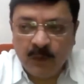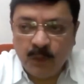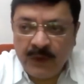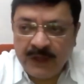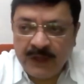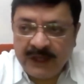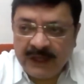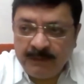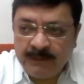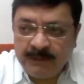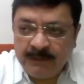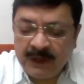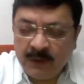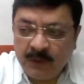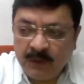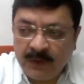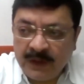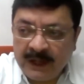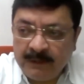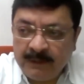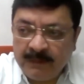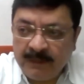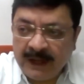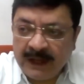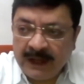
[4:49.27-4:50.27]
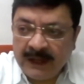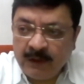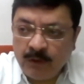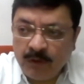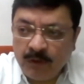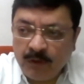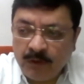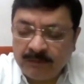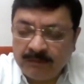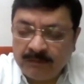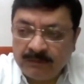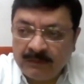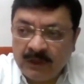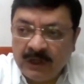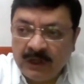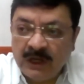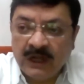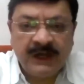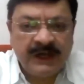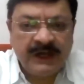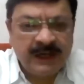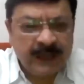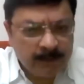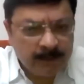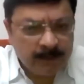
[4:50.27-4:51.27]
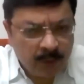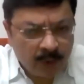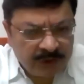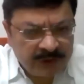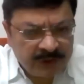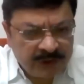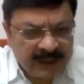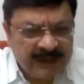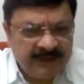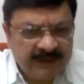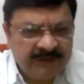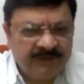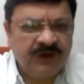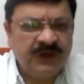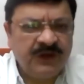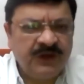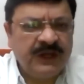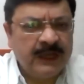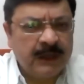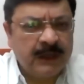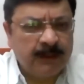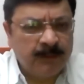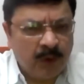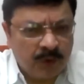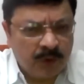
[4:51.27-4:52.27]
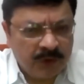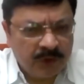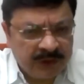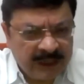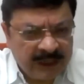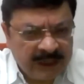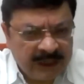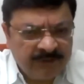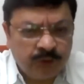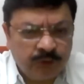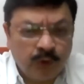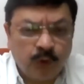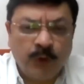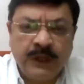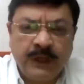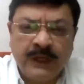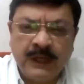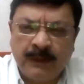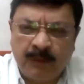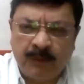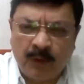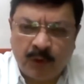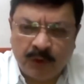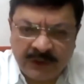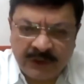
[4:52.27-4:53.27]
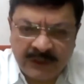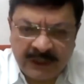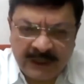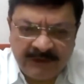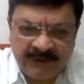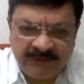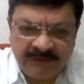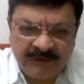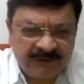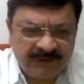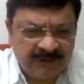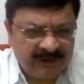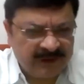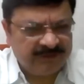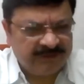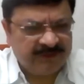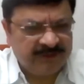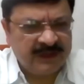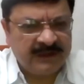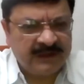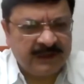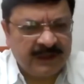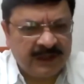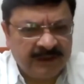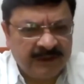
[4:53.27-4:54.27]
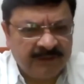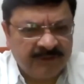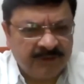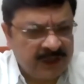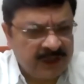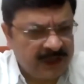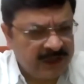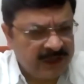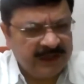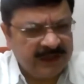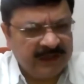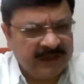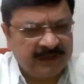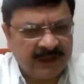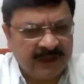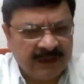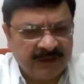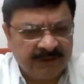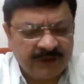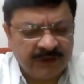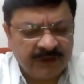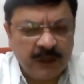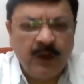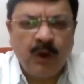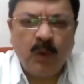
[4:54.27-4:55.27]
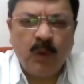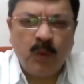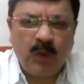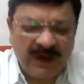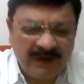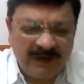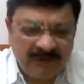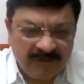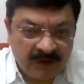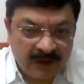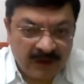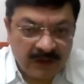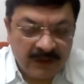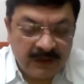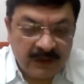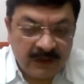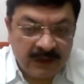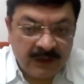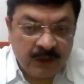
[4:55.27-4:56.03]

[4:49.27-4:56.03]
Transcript: We can be aware by, you know, learning about things, reading about things, knowing about things, discussing things, hearing things, whatever.